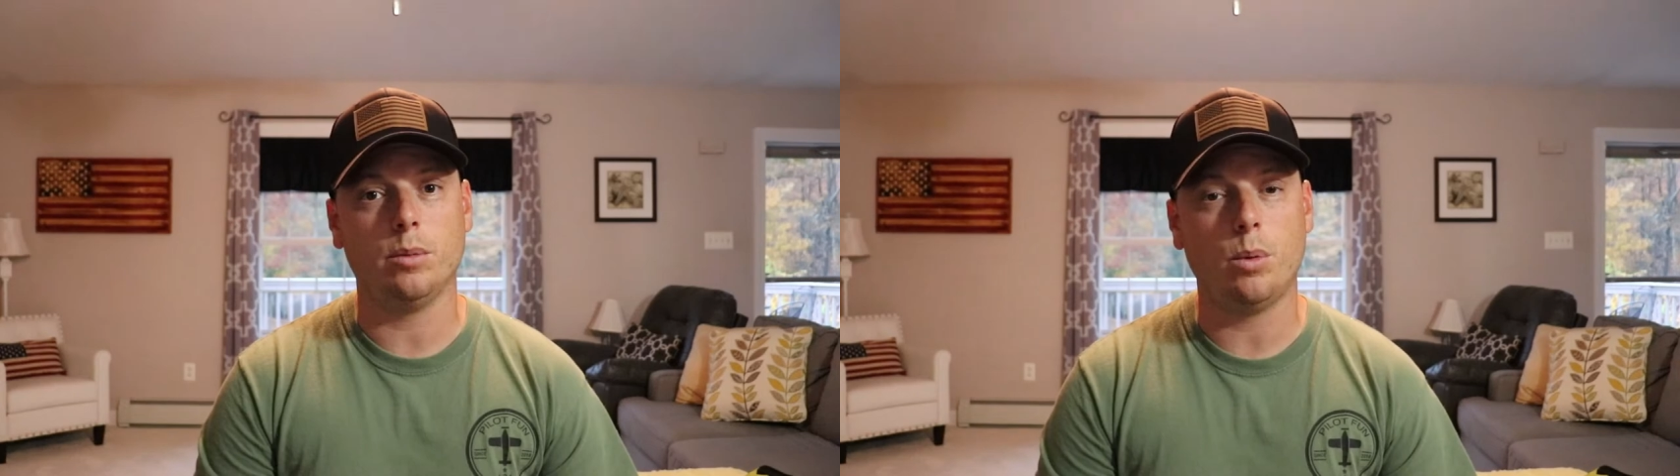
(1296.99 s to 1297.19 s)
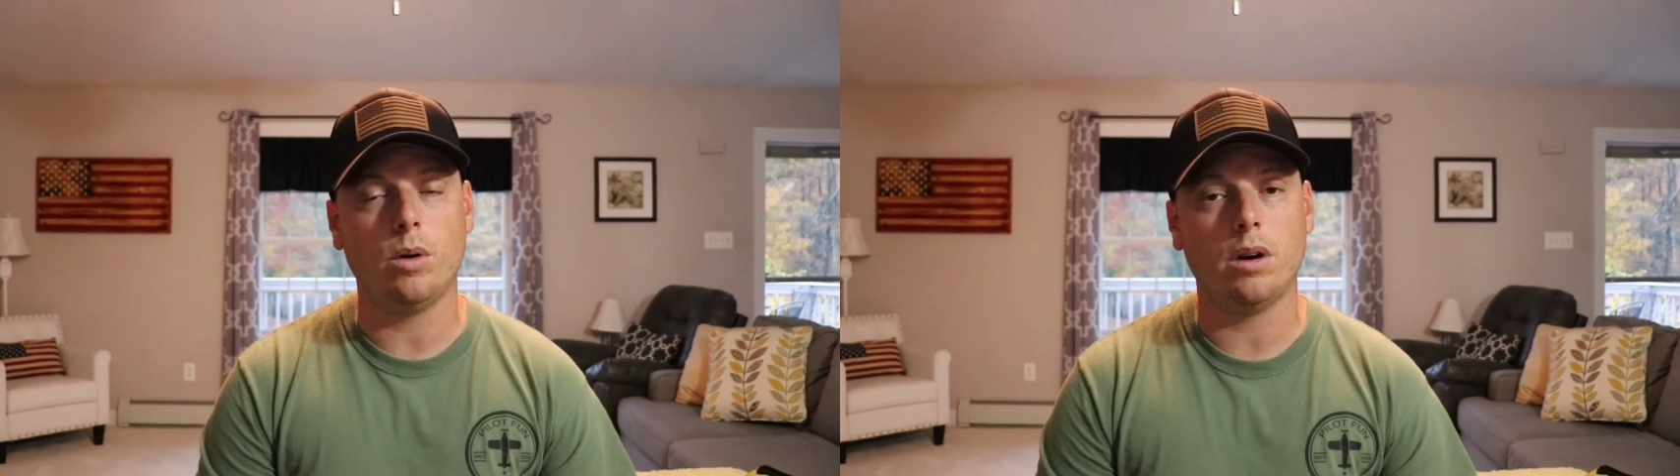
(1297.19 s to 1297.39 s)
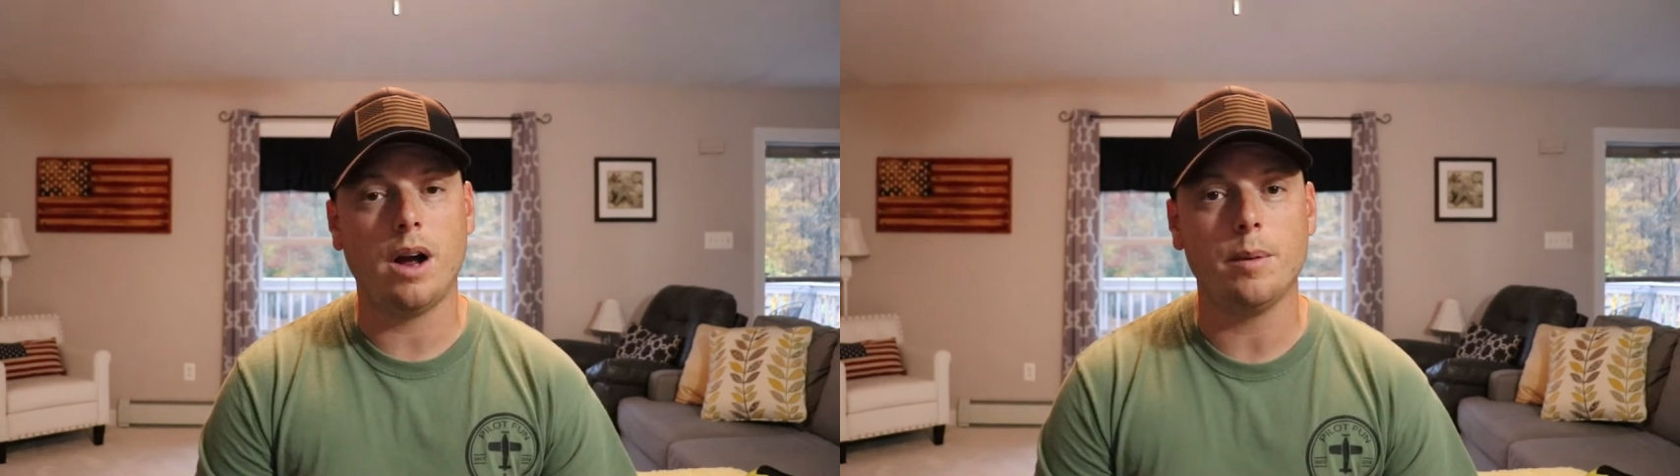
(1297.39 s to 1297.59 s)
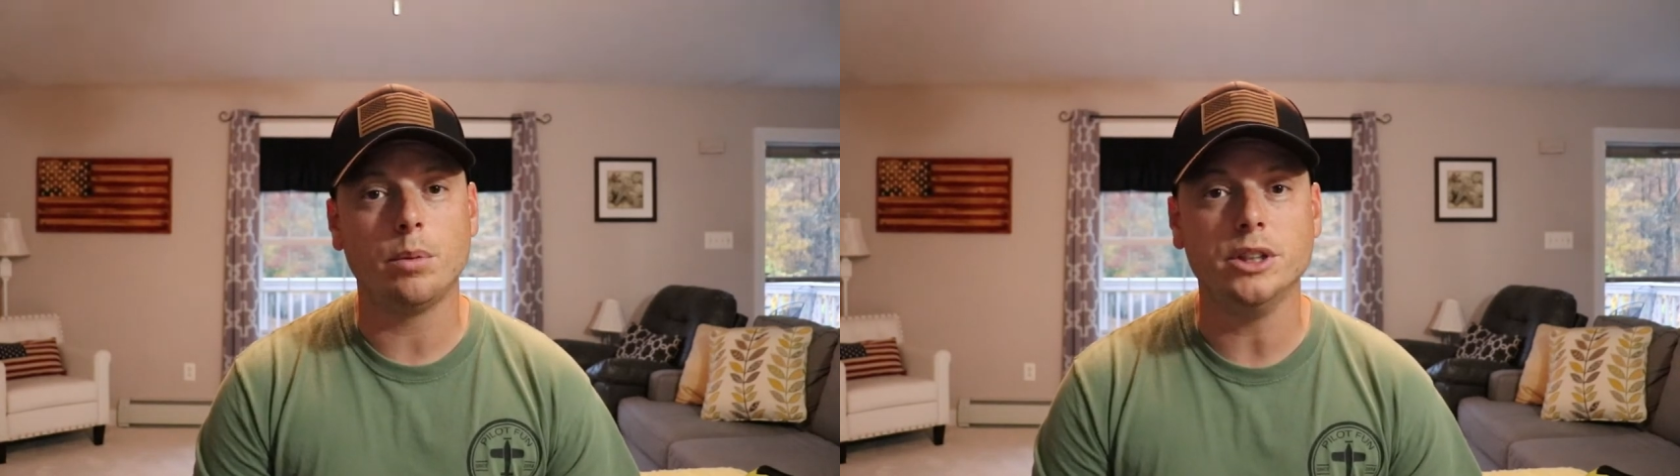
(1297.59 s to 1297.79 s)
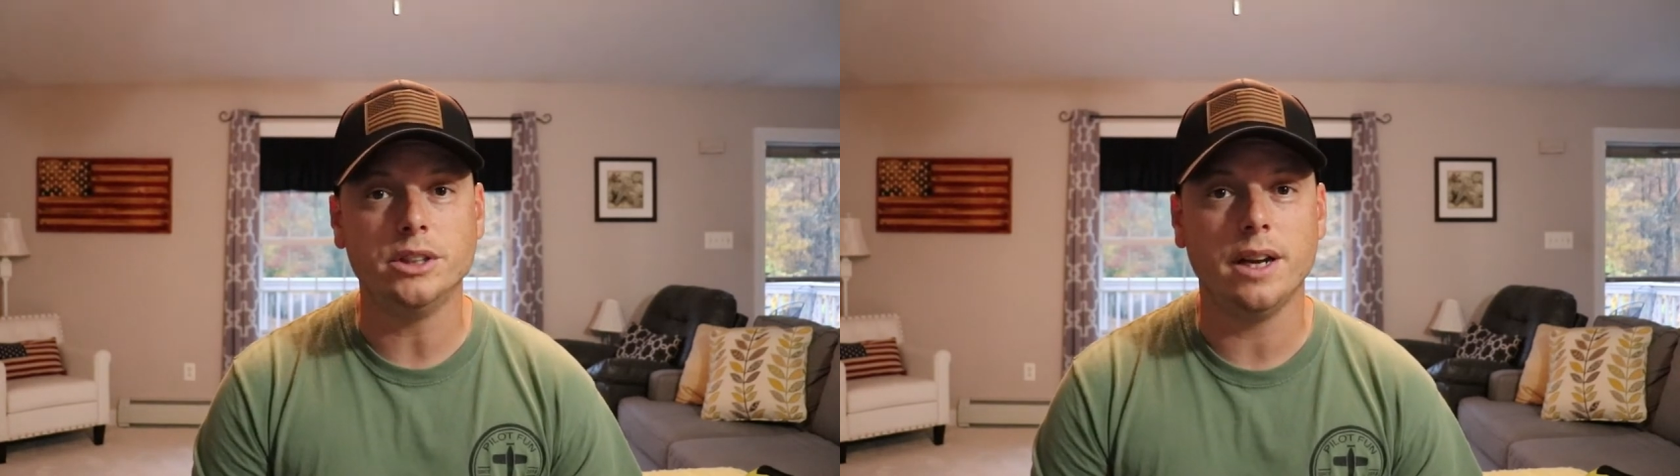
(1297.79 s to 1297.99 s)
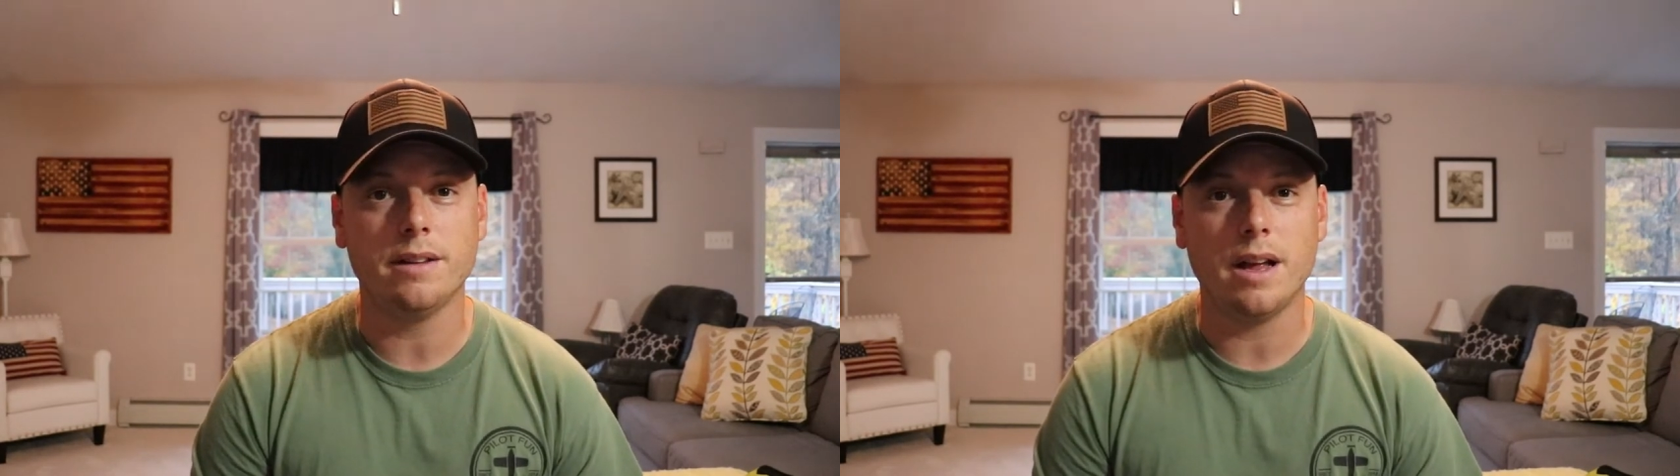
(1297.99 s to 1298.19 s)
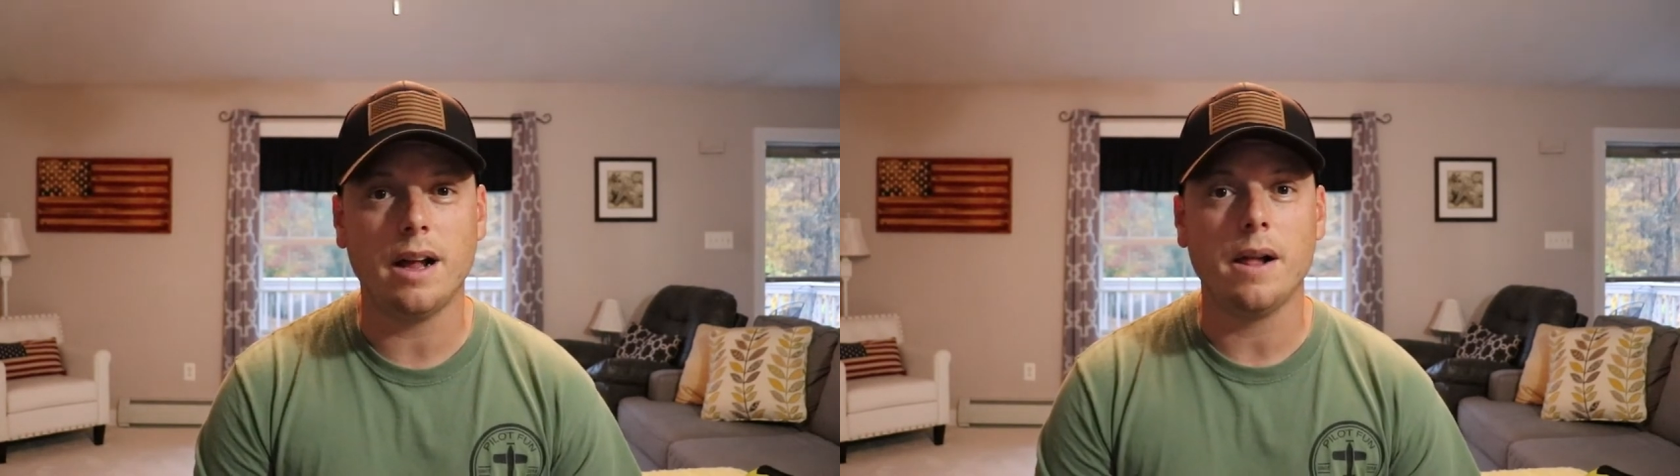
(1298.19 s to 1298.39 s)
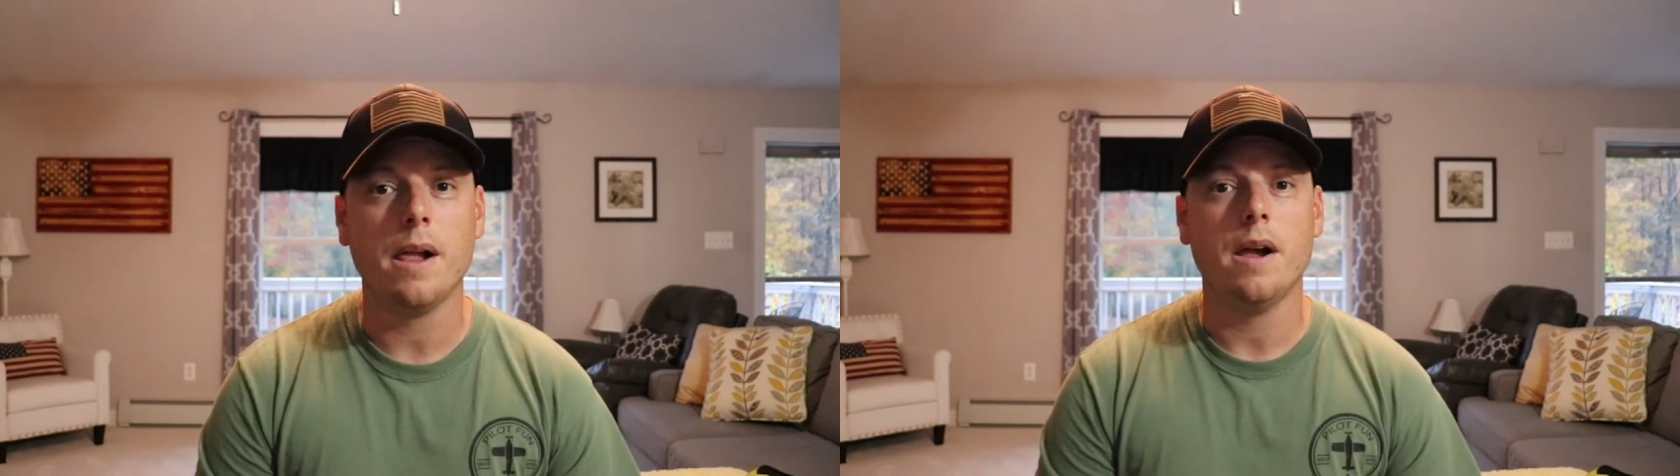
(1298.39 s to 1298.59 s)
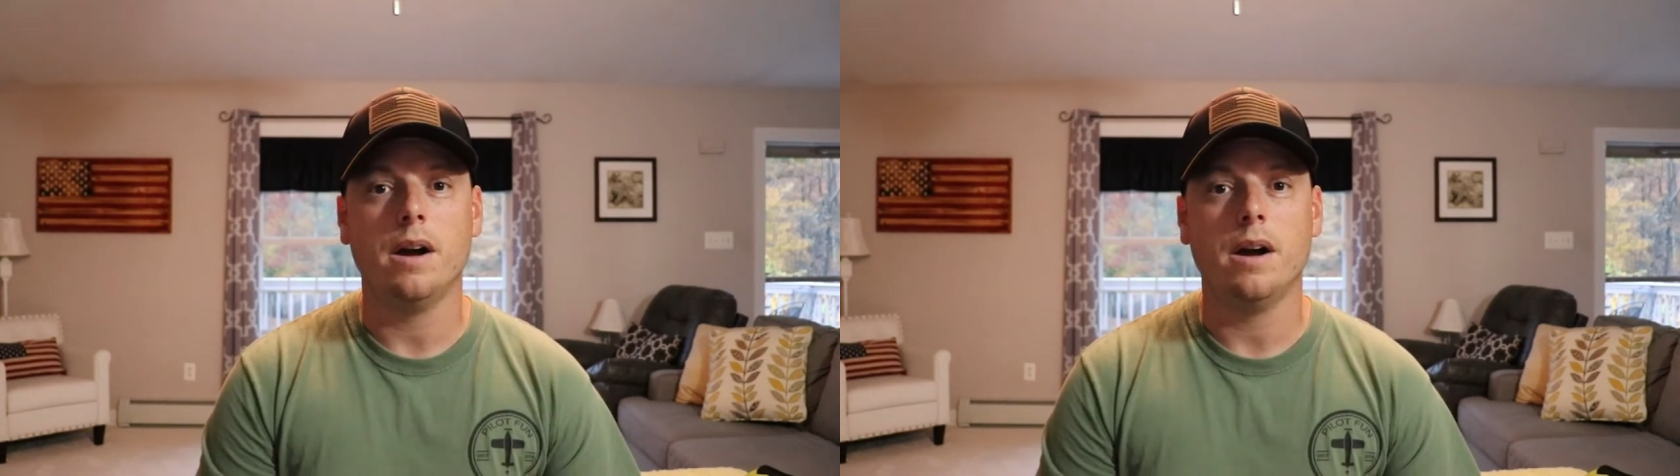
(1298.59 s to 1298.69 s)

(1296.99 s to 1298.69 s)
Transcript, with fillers: support. I appreciate that.